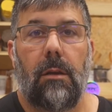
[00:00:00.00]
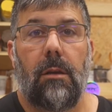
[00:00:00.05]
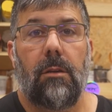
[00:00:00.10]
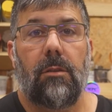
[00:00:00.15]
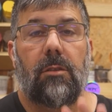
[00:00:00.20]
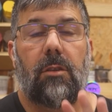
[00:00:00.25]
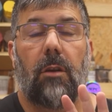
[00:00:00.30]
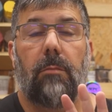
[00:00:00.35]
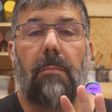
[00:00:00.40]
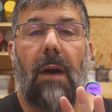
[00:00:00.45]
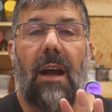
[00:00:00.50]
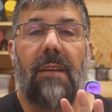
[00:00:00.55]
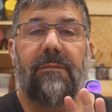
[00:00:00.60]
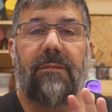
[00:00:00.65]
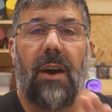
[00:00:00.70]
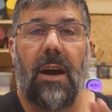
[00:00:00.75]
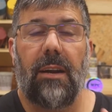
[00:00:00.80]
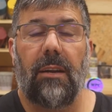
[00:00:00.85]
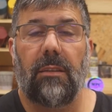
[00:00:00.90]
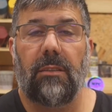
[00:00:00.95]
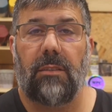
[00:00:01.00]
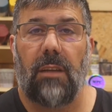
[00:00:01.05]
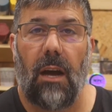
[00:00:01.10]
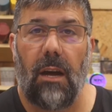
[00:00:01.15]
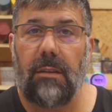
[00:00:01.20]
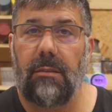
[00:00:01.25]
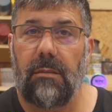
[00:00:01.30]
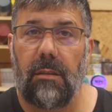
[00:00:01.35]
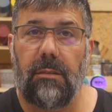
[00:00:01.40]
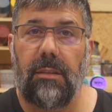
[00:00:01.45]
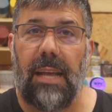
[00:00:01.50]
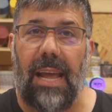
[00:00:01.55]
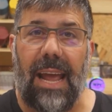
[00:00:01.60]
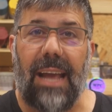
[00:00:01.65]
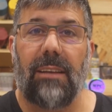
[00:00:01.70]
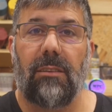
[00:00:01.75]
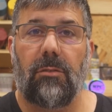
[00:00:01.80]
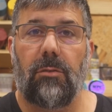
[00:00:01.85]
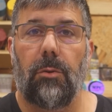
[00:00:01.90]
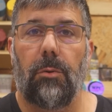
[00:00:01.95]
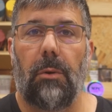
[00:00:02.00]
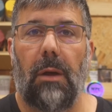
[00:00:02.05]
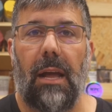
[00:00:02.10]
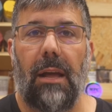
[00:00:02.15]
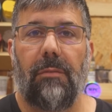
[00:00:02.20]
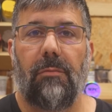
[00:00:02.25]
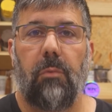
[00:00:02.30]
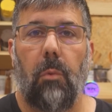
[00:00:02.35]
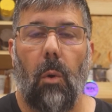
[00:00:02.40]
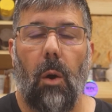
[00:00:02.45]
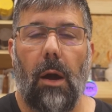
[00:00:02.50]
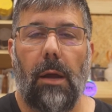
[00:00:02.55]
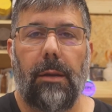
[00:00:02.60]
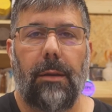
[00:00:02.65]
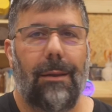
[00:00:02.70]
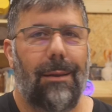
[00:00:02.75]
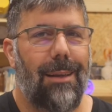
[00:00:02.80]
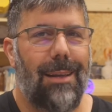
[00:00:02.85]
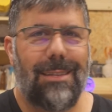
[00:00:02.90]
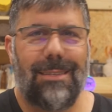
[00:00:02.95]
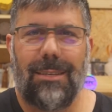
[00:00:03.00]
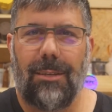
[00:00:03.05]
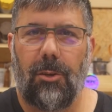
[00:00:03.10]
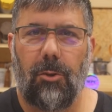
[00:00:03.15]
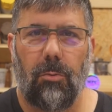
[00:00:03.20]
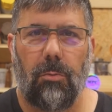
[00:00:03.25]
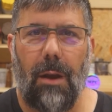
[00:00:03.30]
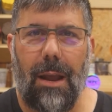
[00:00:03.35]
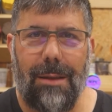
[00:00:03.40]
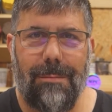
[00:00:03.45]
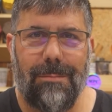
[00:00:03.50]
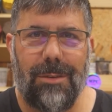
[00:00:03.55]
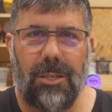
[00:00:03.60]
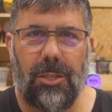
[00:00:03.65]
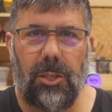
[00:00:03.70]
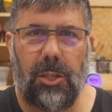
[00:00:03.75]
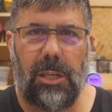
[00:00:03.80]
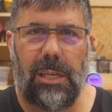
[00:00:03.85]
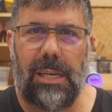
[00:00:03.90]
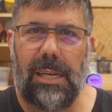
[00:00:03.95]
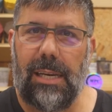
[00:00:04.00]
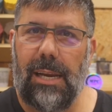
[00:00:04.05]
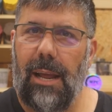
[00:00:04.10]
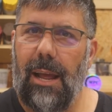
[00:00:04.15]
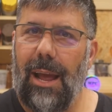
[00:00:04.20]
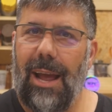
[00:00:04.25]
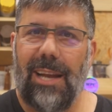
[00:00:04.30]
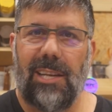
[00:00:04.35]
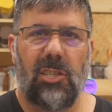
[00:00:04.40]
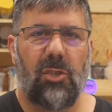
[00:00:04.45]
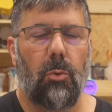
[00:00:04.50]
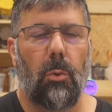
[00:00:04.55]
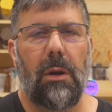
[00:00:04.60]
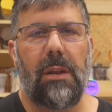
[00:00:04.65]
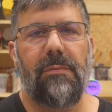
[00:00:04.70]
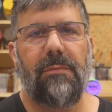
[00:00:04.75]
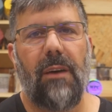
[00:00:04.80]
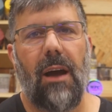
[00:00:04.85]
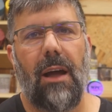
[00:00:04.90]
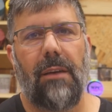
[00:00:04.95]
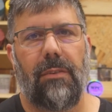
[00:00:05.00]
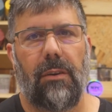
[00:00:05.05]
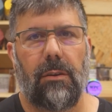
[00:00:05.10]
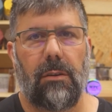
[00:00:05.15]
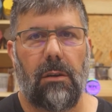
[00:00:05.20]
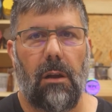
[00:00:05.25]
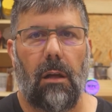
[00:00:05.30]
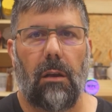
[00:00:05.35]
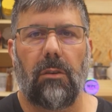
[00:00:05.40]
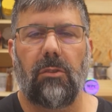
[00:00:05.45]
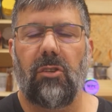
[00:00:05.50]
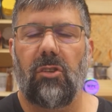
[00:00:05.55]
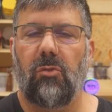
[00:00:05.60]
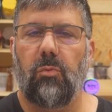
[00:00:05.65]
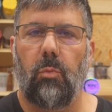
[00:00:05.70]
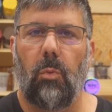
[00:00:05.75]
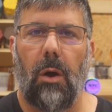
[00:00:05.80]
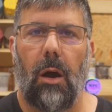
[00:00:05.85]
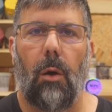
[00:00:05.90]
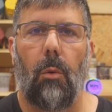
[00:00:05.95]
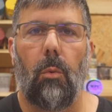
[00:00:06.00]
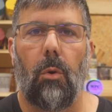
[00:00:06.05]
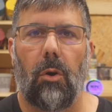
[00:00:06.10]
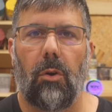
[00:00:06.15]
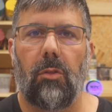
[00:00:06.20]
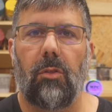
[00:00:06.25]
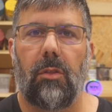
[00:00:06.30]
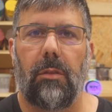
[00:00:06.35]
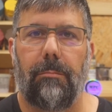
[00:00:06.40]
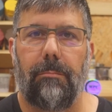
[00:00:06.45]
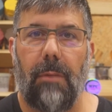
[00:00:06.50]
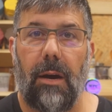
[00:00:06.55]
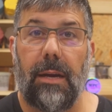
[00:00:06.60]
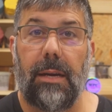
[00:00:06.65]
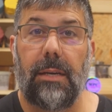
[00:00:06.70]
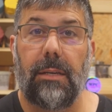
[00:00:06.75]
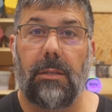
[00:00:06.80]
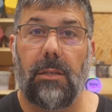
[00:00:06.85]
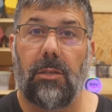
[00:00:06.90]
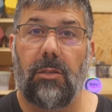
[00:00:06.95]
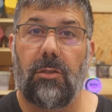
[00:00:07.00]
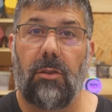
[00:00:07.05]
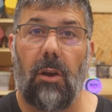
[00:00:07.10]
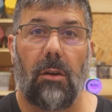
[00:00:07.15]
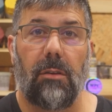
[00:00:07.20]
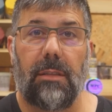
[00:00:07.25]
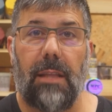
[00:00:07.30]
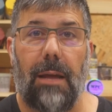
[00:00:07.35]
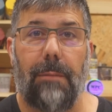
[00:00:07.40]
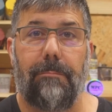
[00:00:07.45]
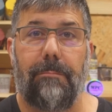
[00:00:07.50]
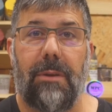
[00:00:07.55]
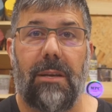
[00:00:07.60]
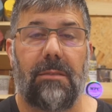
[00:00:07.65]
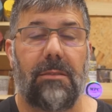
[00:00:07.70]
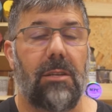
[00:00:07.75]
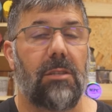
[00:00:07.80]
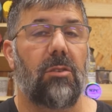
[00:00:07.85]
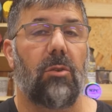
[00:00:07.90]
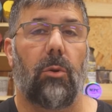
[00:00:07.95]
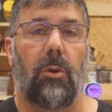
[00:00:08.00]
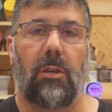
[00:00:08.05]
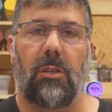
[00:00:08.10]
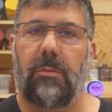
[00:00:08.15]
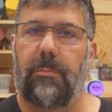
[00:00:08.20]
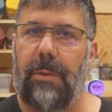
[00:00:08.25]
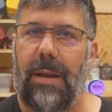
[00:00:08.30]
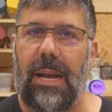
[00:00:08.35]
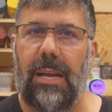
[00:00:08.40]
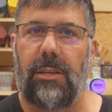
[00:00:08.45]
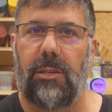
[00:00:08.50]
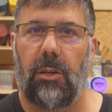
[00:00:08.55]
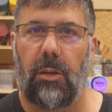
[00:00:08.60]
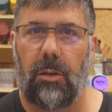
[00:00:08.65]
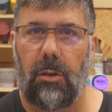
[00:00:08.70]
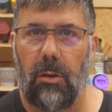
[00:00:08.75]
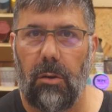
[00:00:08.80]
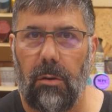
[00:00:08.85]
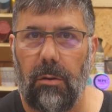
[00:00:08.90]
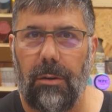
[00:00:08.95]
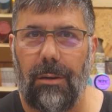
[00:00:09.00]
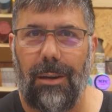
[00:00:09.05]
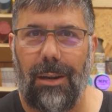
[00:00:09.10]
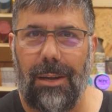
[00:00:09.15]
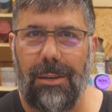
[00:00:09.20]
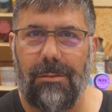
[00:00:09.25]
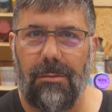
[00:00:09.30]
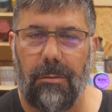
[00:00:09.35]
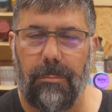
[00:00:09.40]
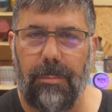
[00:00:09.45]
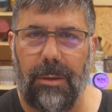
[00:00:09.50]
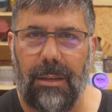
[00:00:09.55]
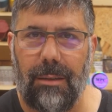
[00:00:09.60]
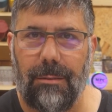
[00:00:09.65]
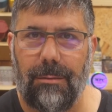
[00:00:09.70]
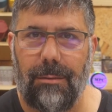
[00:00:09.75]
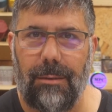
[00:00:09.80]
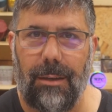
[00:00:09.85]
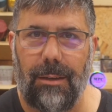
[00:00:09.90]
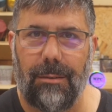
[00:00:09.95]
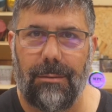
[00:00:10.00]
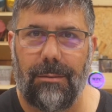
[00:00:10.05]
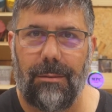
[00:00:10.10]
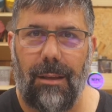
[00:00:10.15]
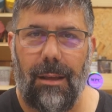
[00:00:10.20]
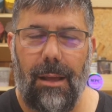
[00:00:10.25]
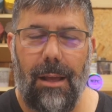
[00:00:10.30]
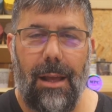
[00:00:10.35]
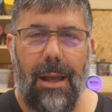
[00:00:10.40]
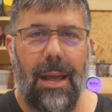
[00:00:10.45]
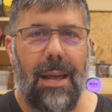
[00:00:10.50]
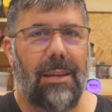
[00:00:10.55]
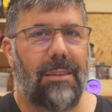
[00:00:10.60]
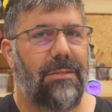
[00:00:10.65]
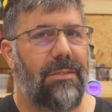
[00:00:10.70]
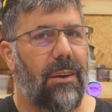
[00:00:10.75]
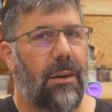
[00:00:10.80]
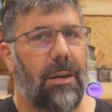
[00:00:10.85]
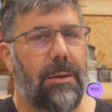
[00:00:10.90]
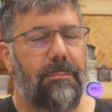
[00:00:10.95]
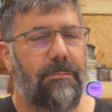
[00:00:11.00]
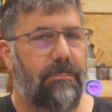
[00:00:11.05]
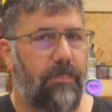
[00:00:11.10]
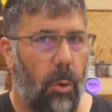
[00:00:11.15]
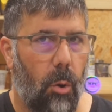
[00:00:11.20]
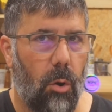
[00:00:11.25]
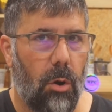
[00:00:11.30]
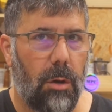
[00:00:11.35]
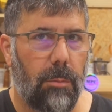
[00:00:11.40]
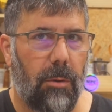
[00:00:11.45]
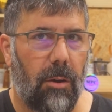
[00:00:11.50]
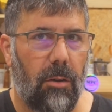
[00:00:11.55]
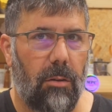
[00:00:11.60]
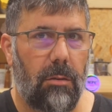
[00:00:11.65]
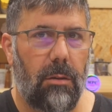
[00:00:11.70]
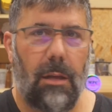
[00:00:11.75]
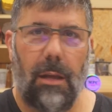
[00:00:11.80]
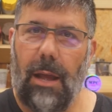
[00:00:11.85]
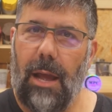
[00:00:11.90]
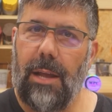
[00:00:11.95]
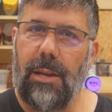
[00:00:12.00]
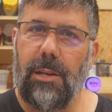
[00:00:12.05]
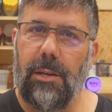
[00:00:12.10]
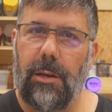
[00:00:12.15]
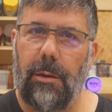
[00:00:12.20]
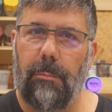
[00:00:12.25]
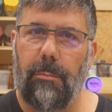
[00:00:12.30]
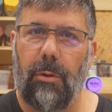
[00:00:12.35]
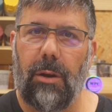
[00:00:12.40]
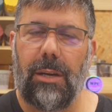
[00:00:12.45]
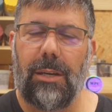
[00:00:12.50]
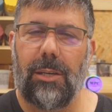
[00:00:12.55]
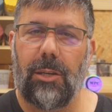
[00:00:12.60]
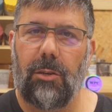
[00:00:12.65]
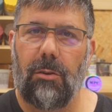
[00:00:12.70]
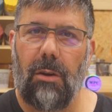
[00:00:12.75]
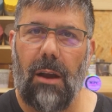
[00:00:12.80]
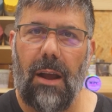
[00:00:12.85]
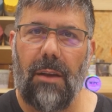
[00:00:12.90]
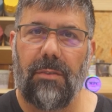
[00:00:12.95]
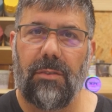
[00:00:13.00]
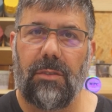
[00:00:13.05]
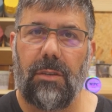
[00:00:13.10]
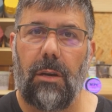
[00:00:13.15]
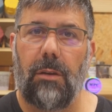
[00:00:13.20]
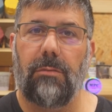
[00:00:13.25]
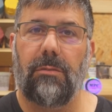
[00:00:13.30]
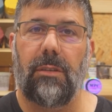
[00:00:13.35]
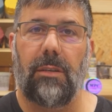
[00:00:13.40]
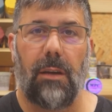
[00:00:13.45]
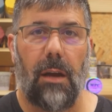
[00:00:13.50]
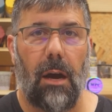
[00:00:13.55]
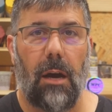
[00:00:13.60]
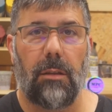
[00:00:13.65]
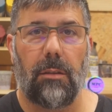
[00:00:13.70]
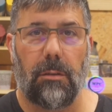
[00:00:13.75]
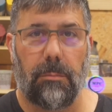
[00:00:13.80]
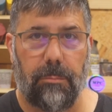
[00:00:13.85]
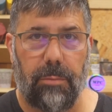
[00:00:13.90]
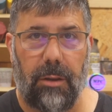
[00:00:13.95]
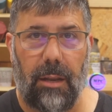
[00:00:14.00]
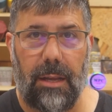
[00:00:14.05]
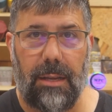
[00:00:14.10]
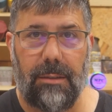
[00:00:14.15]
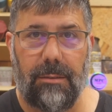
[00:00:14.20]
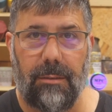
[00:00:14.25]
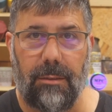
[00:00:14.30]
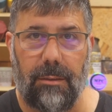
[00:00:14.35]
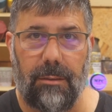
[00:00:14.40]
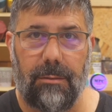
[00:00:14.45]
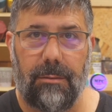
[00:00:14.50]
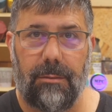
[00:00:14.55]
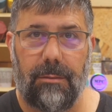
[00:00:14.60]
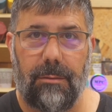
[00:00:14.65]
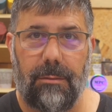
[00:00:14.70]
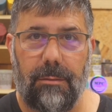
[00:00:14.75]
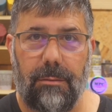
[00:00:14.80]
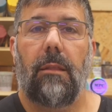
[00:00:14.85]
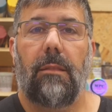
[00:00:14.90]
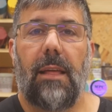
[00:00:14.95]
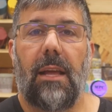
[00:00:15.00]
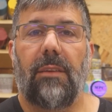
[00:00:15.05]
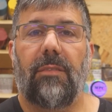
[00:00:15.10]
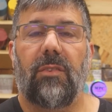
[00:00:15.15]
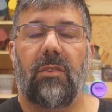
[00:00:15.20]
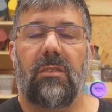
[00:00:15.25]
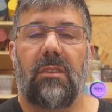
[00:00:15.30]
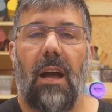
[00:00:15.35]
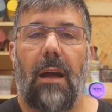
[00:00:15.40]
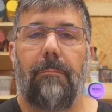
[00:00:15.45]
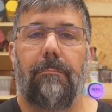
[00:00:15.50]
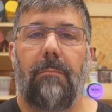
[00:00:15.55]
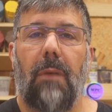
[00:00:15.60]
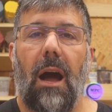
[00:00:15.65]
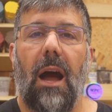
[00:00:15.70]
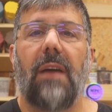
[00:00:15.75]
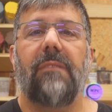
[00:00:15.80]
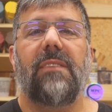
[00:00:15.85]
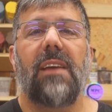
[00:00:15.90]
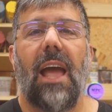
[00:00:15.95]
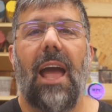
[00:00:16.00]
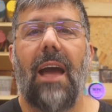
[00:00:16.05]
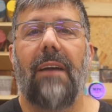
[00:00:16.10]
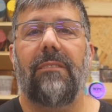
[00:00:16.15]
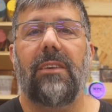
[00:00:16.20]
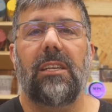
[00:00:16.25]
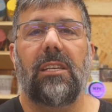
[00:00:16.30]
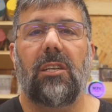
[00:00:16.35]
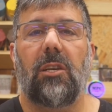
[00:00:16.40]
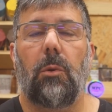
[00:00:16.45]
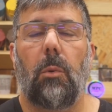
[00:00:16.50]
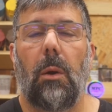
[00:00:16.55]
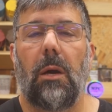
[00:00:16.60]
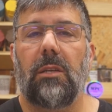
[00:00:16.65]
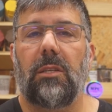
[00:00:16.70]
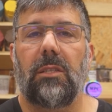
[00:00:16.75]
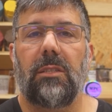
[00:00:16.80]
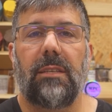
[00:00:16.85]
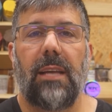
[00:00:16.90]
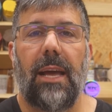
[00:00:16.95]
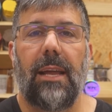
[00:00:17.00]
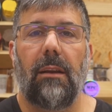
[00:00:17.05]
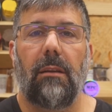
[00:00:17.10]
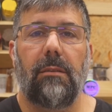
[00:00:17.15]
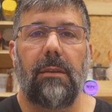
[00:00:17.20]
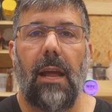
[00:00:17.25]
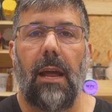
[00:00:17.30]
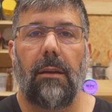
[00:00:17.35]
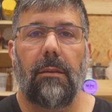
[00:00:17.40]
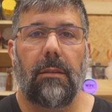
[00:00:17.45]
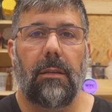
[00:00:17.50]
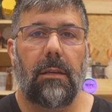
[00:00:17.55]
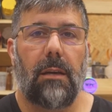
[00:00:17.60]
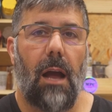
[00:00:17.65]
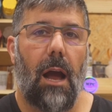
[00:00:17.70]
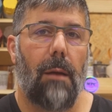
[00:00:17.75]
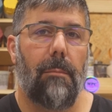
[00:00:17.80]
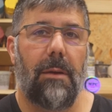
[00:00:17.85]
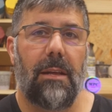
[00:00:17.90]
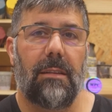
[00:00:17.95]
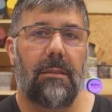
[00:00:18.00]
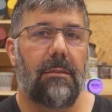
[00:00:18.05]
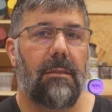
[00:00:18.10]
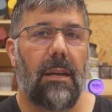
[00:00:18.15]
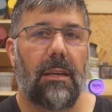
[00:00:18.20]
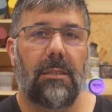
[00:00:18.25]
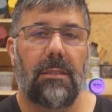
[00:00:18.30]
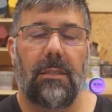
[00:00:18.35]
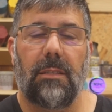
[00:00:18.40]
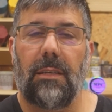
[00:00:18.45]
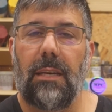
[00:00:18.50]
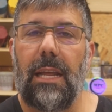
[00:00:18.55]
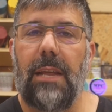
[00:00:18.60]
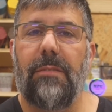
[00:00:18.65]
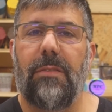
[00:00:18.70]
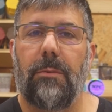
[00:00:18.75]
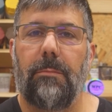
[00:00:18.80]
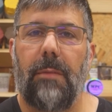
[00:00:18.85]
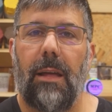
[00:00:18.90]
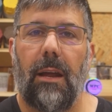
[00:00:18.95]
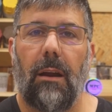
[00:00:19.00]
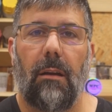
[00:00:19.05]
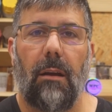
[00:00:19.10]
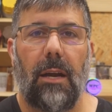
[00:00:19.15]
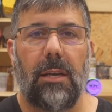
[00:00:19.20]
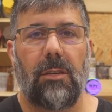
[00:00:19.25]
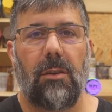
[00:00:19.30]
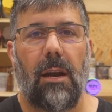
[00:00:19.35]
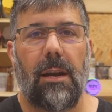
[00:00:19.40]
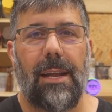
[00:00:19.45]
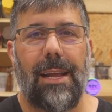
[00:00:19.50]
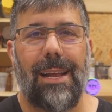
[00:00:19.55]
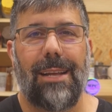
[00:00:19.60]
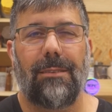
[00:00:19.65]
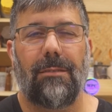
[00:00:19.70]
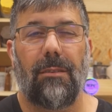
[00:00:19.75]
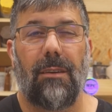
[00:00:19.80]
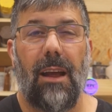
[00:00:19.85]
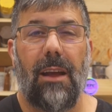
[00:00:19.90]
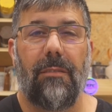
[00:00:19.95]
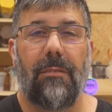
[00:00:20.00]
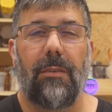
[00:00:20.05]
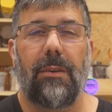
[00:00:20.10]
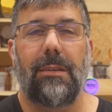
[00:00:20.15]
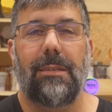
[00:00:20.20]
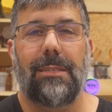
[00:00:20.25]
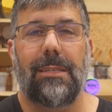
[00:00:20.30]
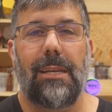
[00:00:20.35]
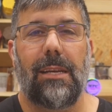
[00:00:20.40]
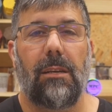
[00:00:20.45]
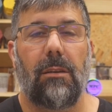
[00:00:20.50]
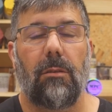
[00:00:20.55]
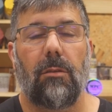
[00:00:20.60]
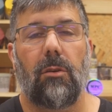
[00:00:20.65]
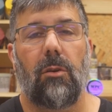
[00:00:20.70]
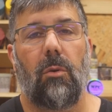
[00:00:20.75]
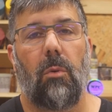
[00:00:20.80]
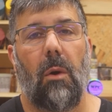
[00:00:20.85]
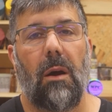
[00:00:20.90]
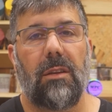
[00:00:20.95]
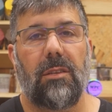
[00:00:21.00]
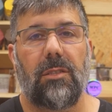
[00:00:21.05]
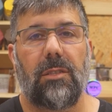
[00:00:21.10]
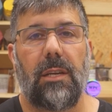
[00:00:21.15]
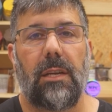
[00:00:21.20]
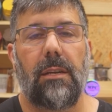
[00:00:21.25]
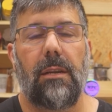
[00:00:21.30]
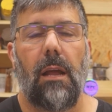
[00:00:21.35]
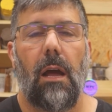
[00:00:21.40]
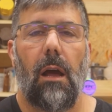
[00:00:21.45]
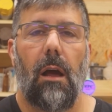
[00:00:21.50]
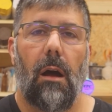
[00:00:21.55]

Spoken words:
So my final thoughts on the xTool F1, it's a great machine. At $2,500, it's well worth the money to start that business or expand your current laser business. It's very portable and you can bring it to craft shows and other places. Thanks for stopping by. If you have any questions, head on down to the comment section. Leave them there. I try to answer every single question.